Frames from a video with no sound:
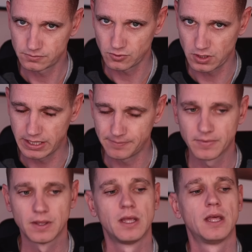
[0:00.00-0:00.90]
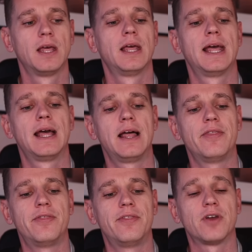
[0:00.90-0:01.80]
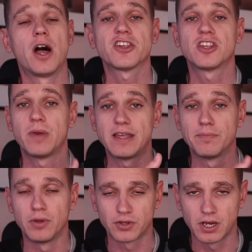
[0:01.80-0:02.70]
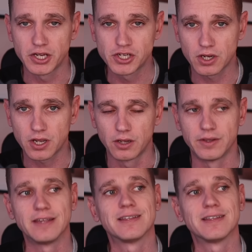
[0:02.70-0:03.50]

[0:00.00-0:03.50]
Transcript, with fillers: right? So I asked them, is it built to large yacht code? They